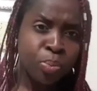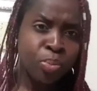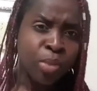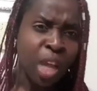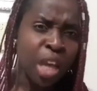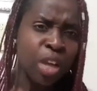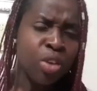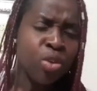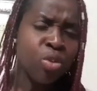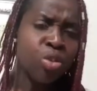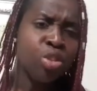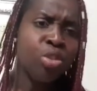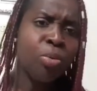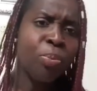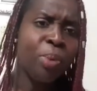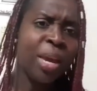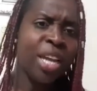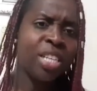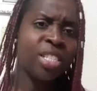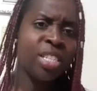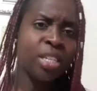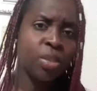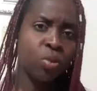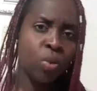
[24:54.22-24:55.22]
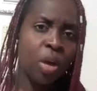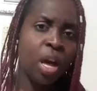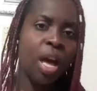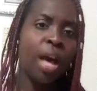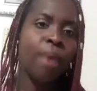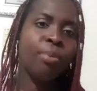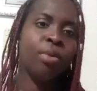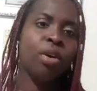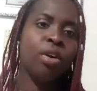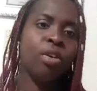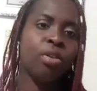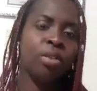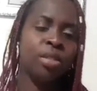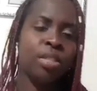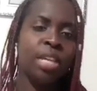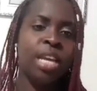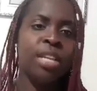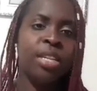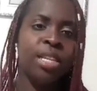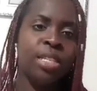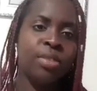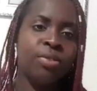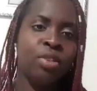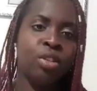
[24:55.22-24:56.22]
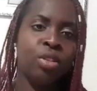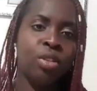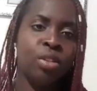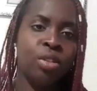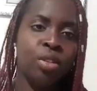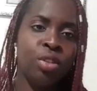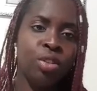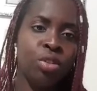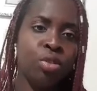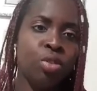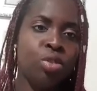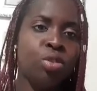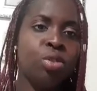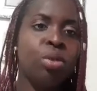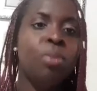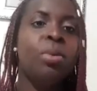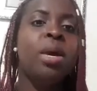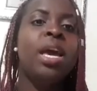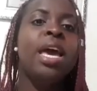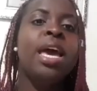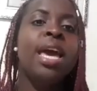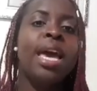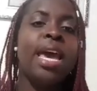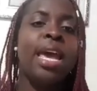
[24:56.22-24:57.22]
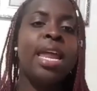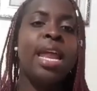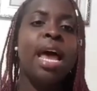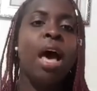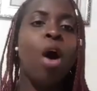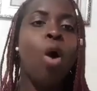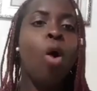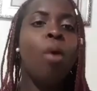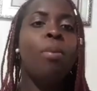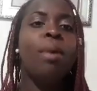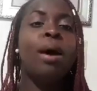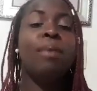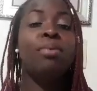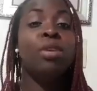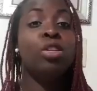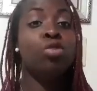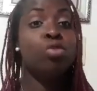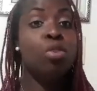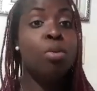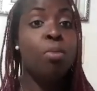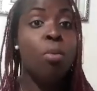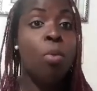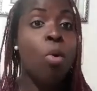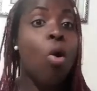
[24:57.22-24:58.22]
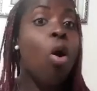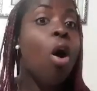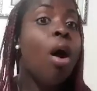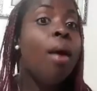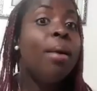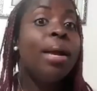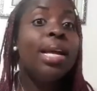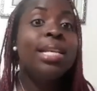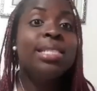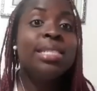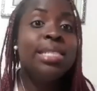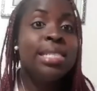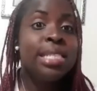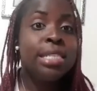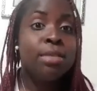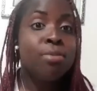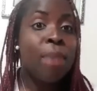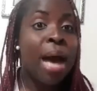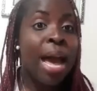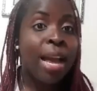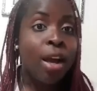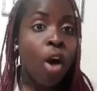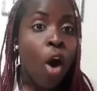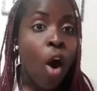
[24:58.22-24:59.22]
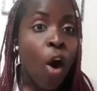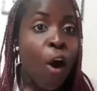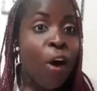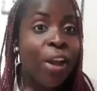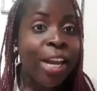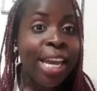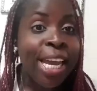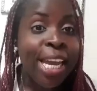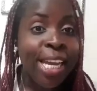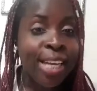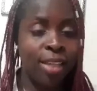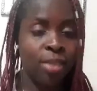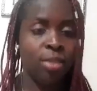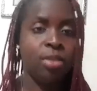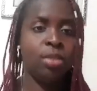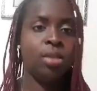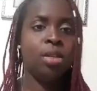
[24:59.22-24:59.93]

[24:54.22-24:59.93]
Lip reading: YouTube page as well. I'm going to send this video to YouTube, and I hope I'll be doing more because this is my calling.